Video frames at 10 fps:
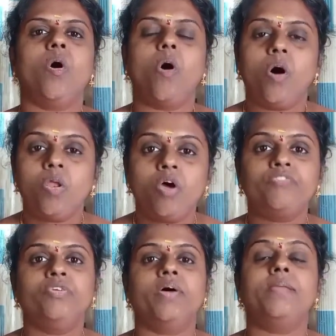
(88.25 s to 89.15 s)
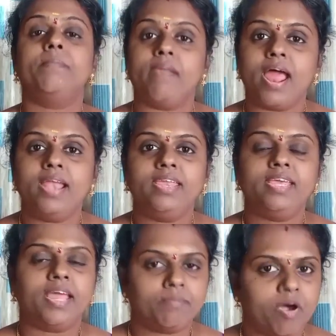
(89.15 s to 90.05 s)
all of your
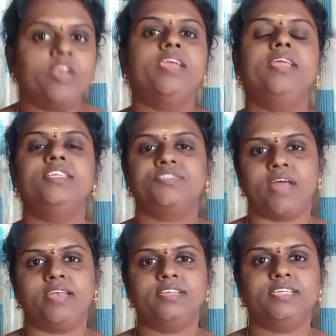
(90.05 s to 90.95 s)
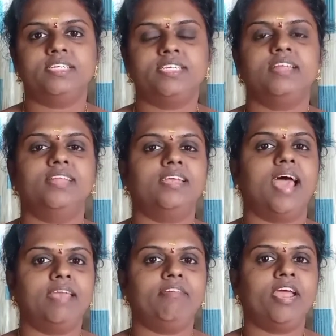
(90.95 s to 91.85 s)
branding and marketing strategies that
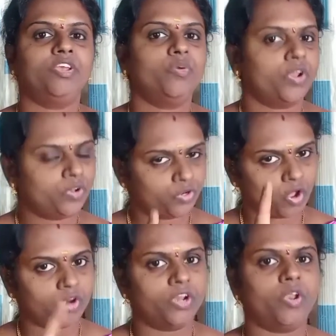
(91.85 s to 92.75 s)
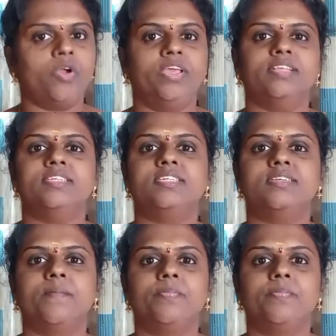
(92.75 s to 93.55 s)
attract your target audience.